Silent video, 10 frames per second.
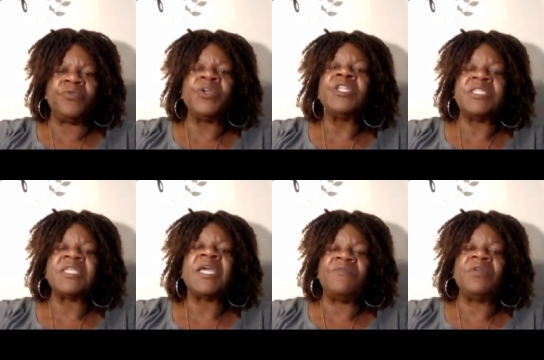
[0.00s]
really
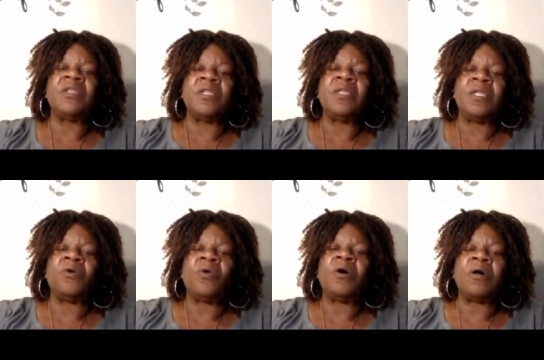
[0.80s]
saving
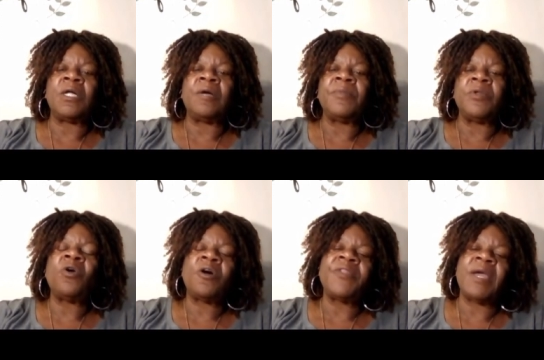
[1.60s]
All, um,
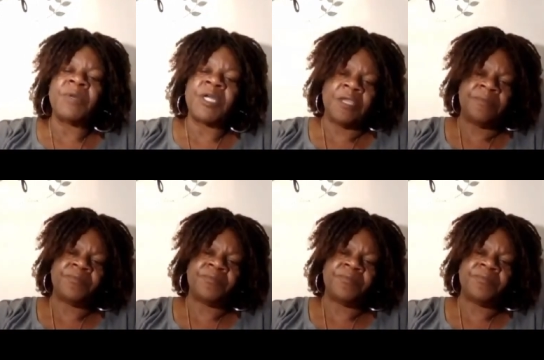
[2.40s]
all that money.